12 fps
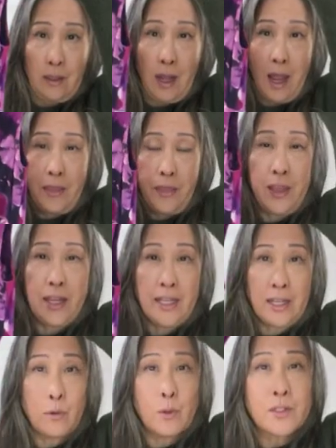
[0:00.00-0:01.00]
I think
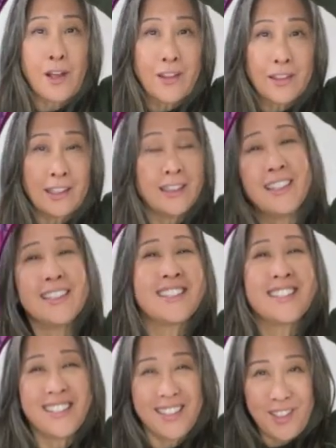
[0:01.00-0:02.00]
it was on the
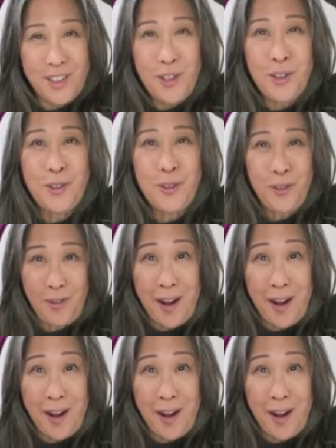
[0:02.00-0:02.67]
list to